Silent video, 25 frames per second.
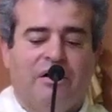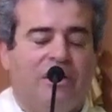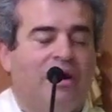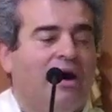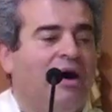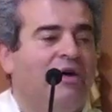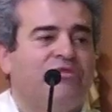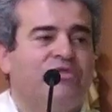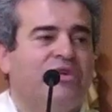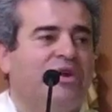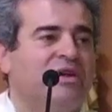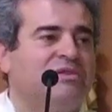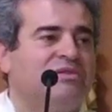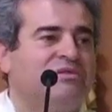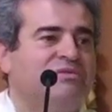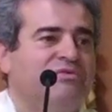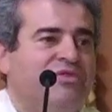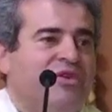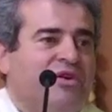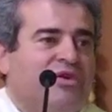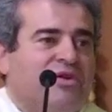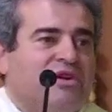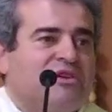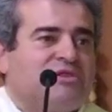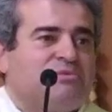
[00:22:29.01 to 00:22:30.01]
I've read
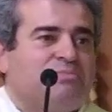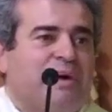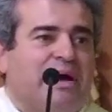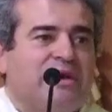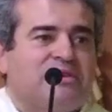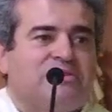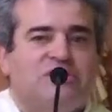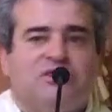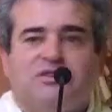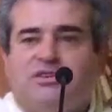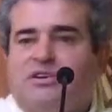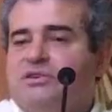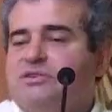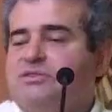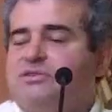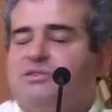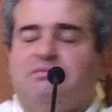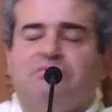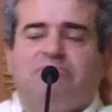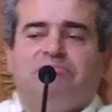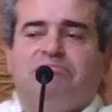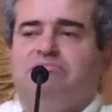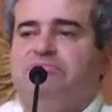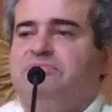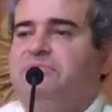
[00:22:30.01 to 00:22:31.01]
various passages,
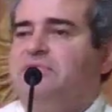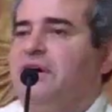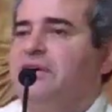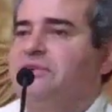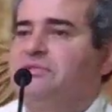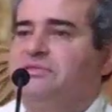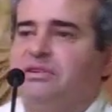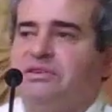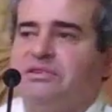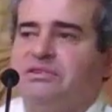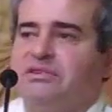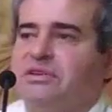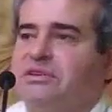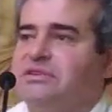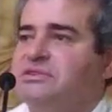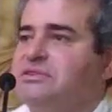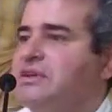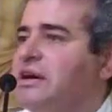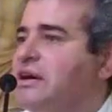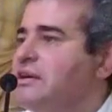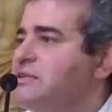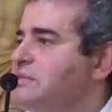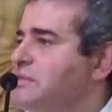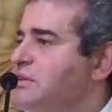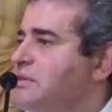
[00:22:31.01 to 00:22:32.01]
dozens and
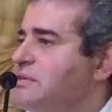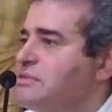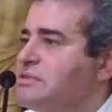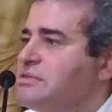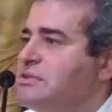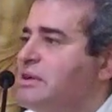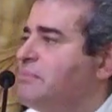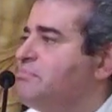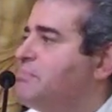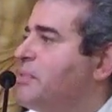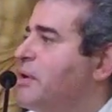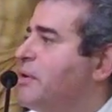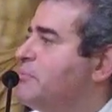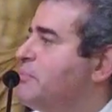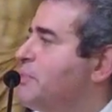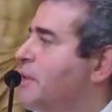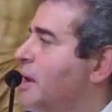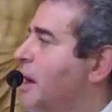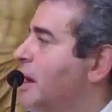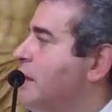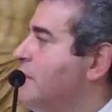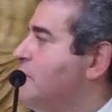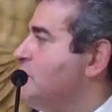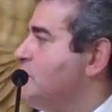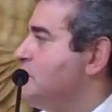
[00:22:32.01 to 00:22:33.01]
dozens, probably
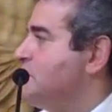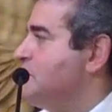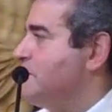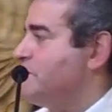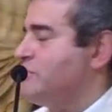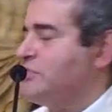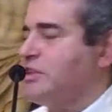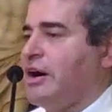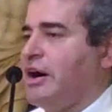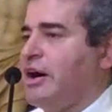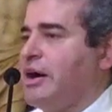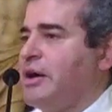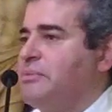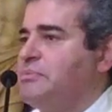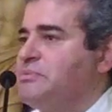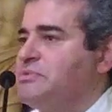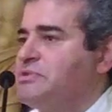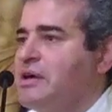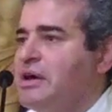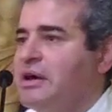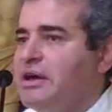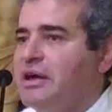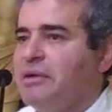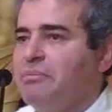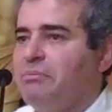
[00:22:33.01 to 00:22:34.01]
hundreds of times
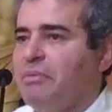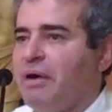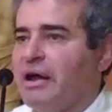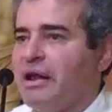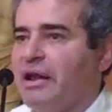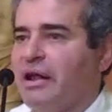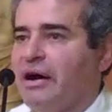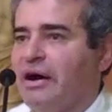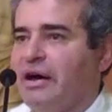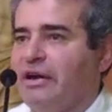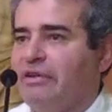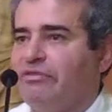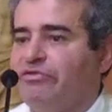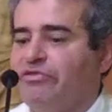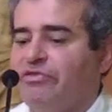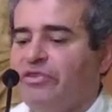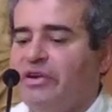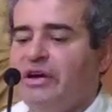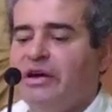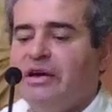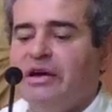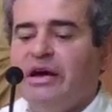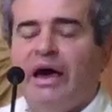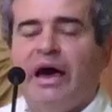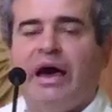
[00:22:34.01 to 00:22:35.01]
in my life,
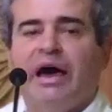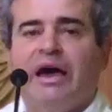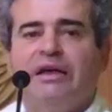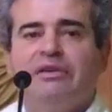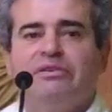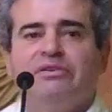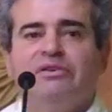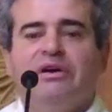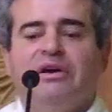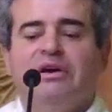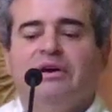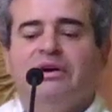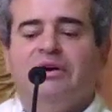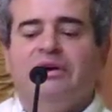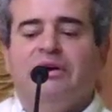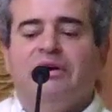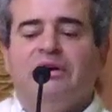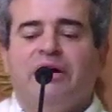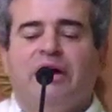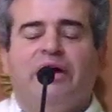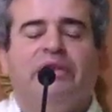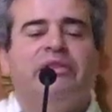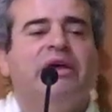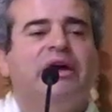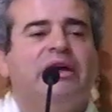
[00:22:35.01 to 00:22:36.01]

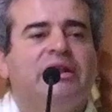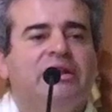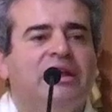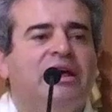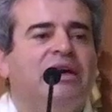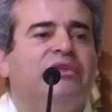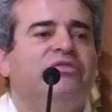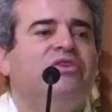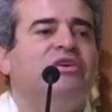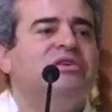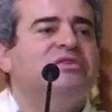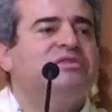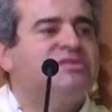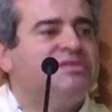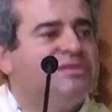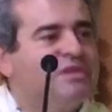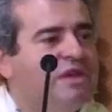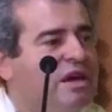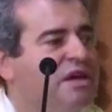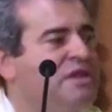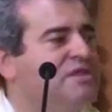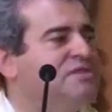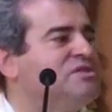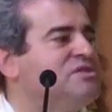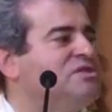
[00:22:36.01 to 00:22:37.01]
and they never
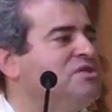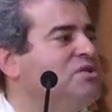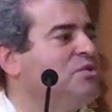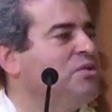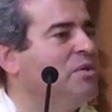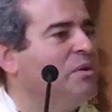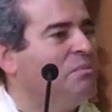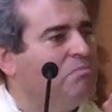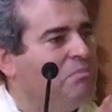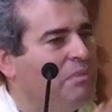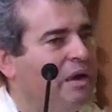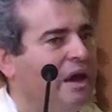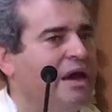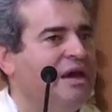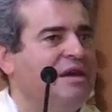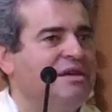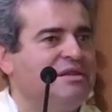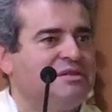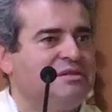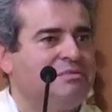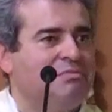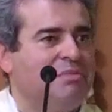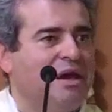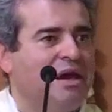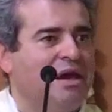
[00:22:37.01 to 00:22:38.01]
cease to
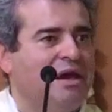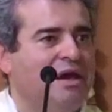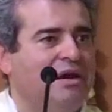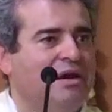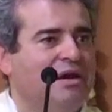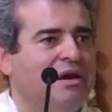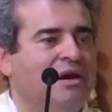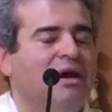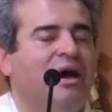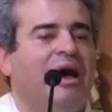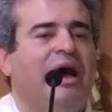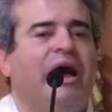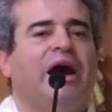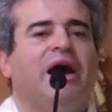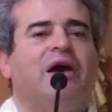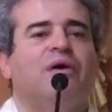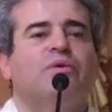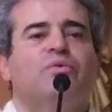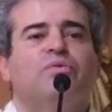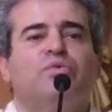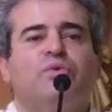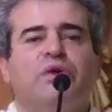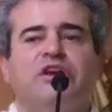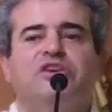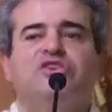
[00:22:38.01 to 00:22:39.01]
amaze me how
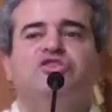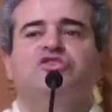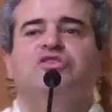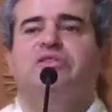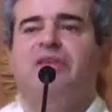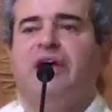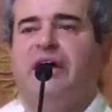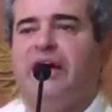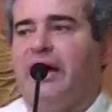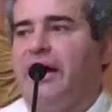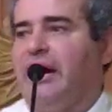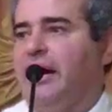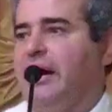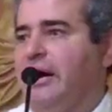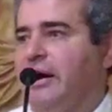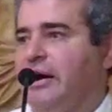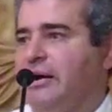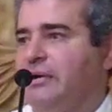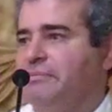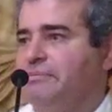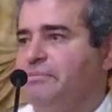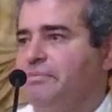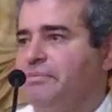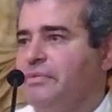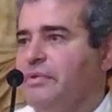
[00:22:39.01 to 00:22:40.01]
rich they
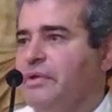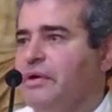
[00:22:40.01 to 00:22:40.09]
are.